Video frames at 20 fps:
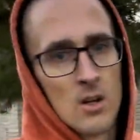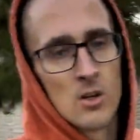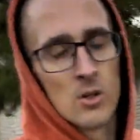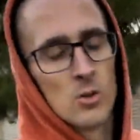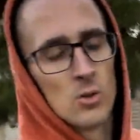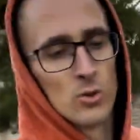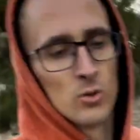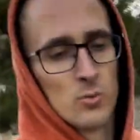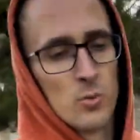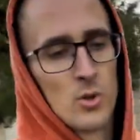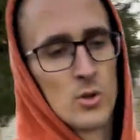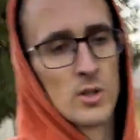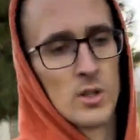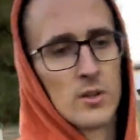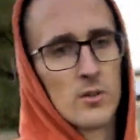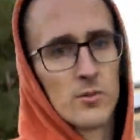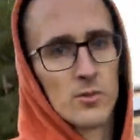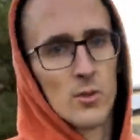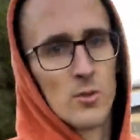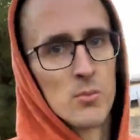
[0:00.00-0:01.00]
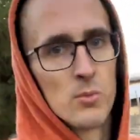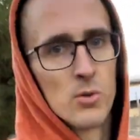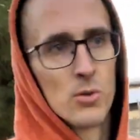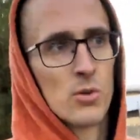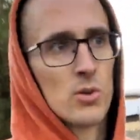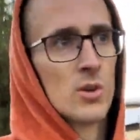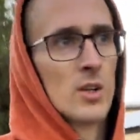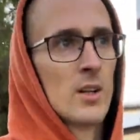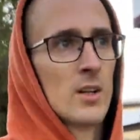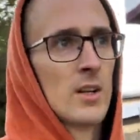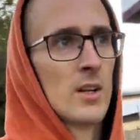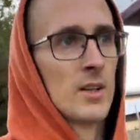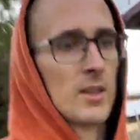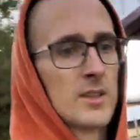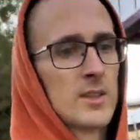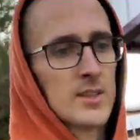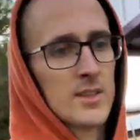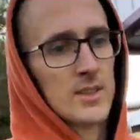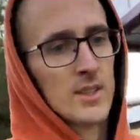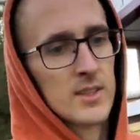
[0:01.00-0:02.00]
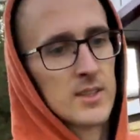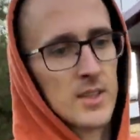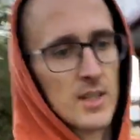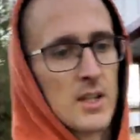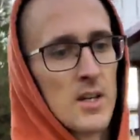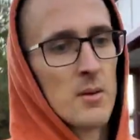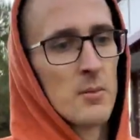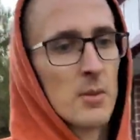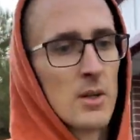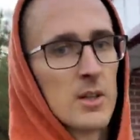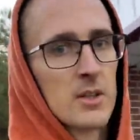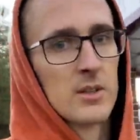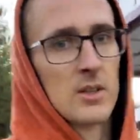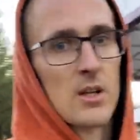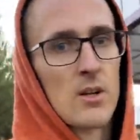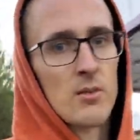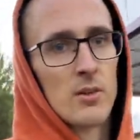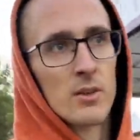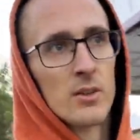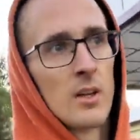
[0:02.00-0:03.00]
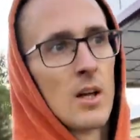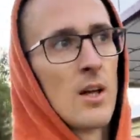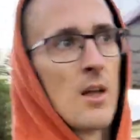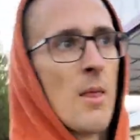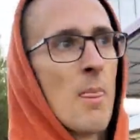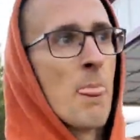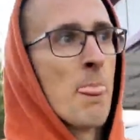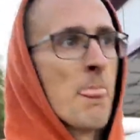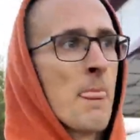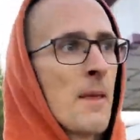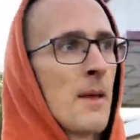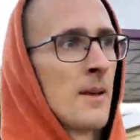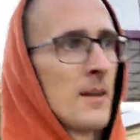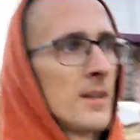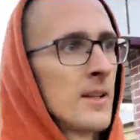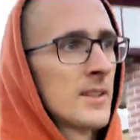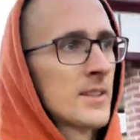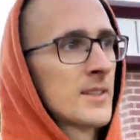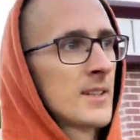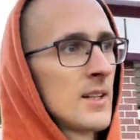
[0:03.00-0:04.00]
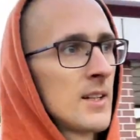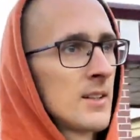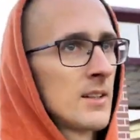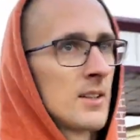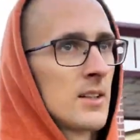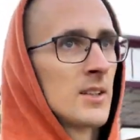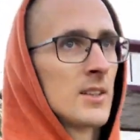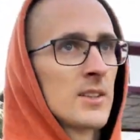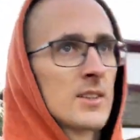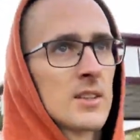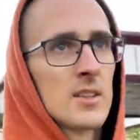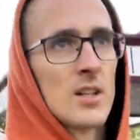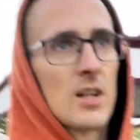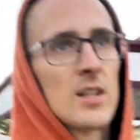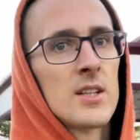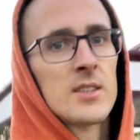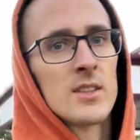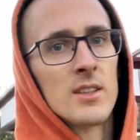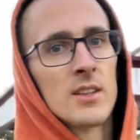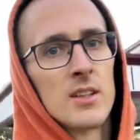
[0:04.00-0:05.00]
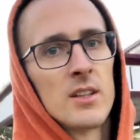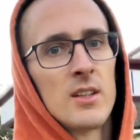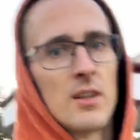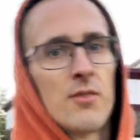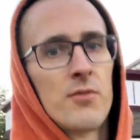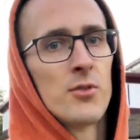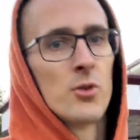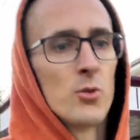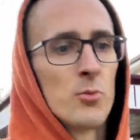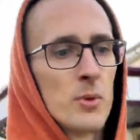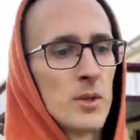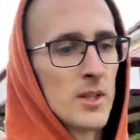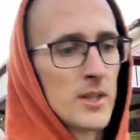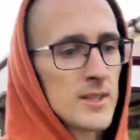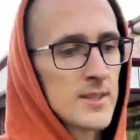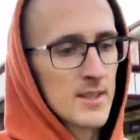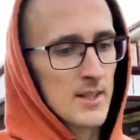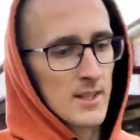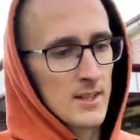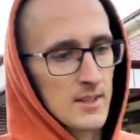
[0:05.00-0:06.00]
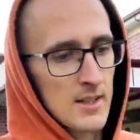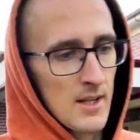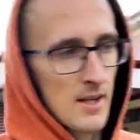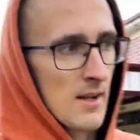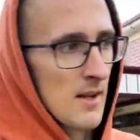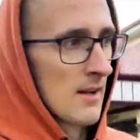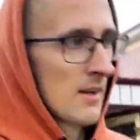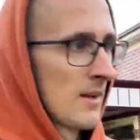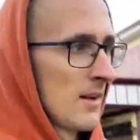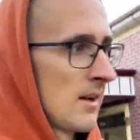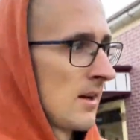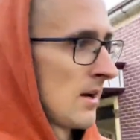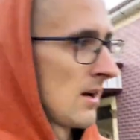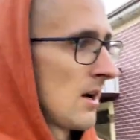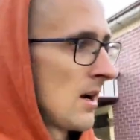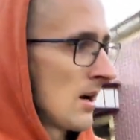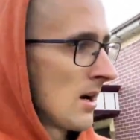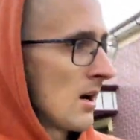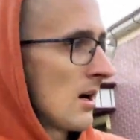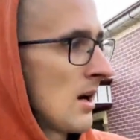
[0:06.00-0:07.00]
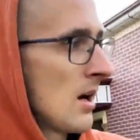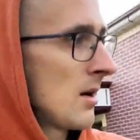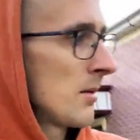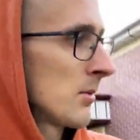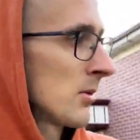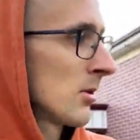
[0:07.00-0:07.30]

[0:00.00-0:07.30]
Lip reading: Good morning from Bukhara. It's 6 a.m. right now and sun is rising in a few minutes, and I'm